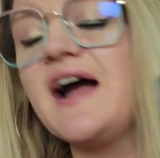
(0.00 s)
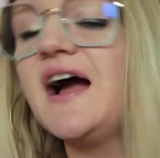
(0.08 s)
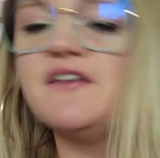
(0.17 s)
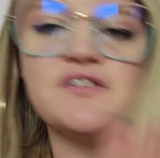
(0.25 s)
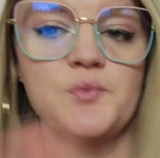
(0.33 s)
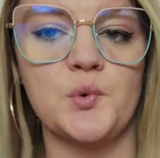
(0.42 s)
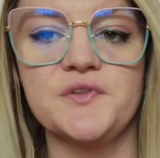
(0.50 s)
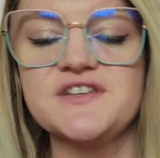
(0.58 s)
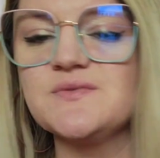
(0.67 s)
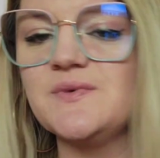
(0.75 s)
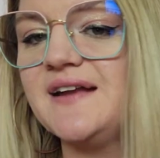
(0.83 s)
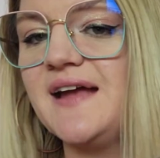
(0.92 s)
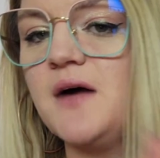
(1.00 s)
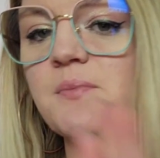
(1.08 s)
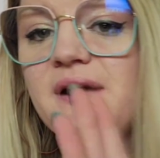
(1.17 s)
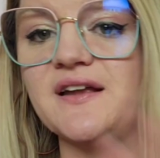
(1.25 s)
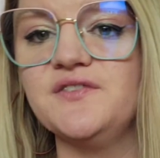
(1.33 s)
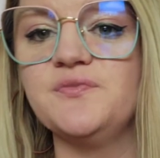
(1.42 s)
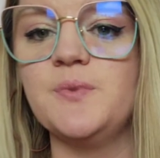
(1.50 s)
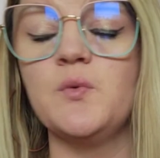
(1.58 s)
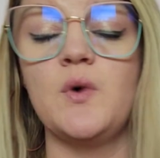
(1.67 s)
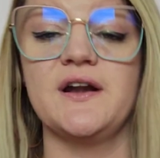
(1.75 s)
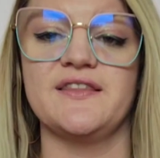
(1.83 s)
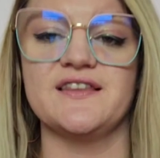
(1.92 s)
I haven't worn this one yet, but I've been
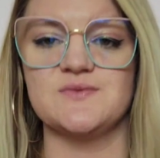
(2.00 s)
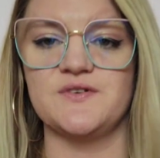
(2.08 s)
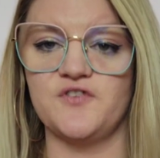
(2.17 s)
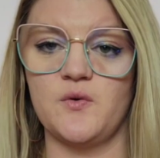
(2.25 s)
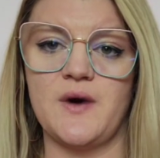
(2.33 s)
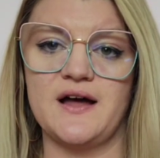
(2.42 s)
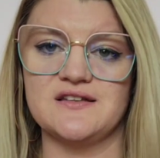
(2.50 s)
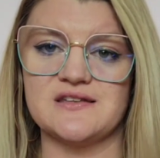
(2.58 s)
wanting this one for a while,